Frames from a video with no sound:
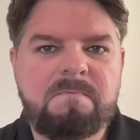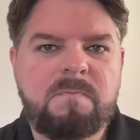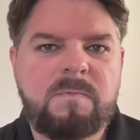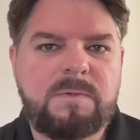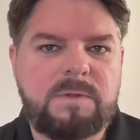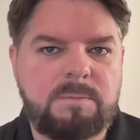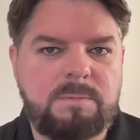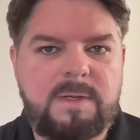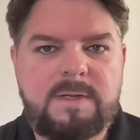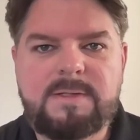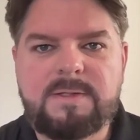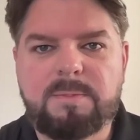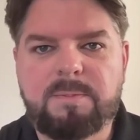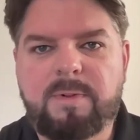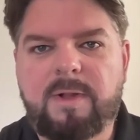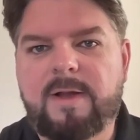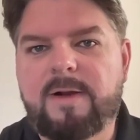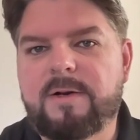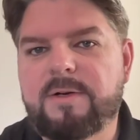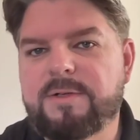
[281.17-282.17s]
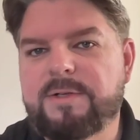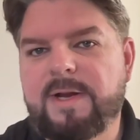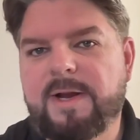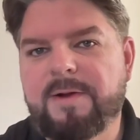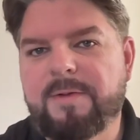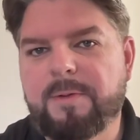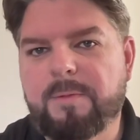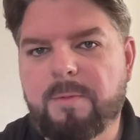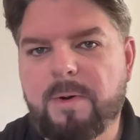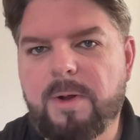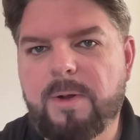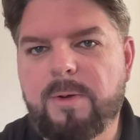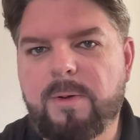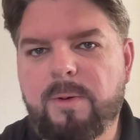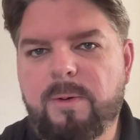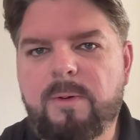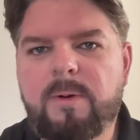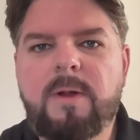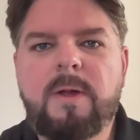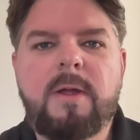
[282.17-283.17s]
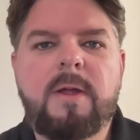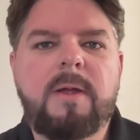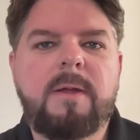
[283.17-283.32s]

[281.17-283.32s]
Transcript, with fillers: some decent players down the road.